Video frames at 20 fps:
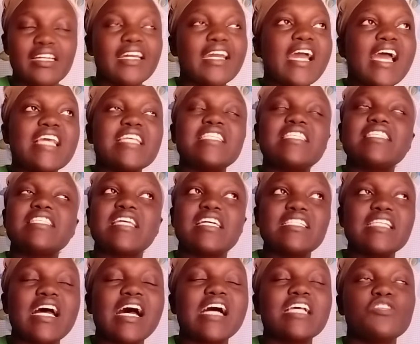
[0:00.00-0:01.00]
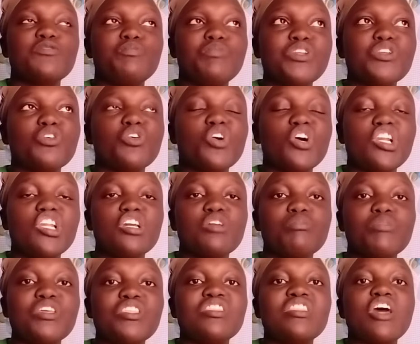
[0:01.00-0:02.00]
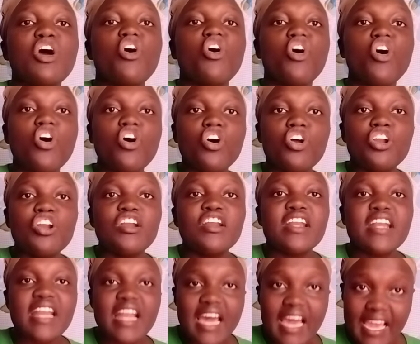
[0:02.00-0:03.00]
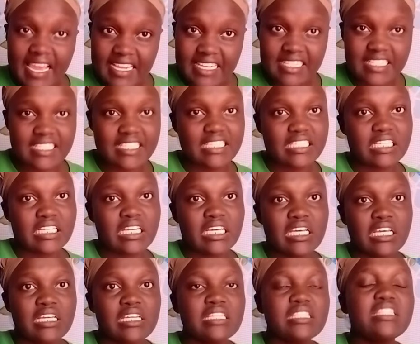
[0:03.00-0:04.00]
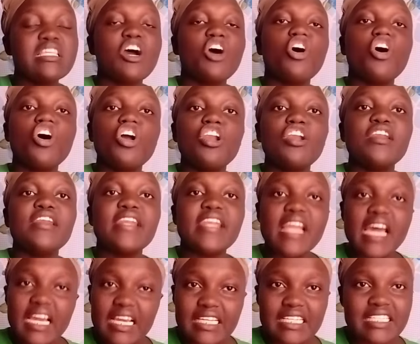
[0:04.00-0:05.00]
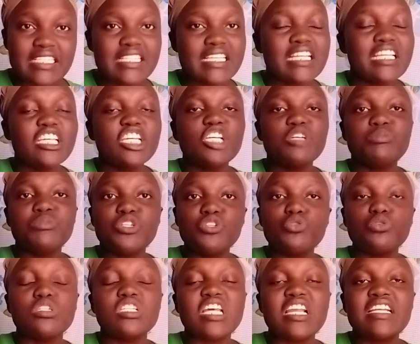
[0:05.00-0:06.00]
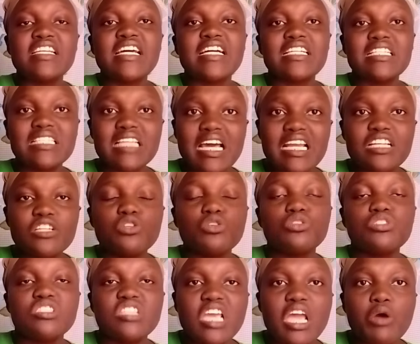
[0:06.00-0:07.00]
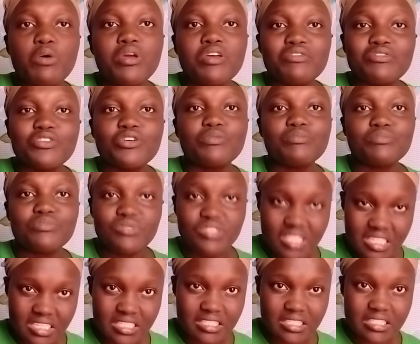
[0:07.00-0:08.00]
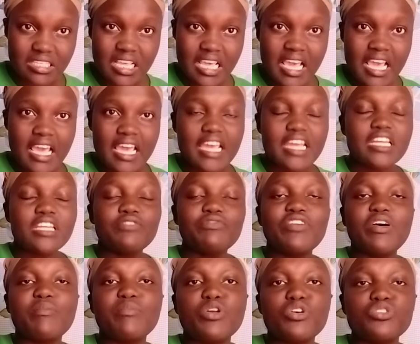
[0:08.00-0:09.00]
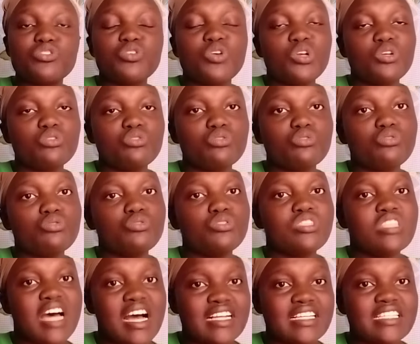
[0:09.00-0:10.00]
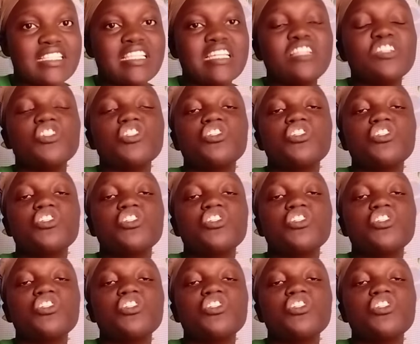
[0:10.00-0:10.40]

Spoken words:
Guys, Sasha has been calling me the whole night. The whole night telling me to tell Daktari to stay away from this. And if I'm not going to do that, then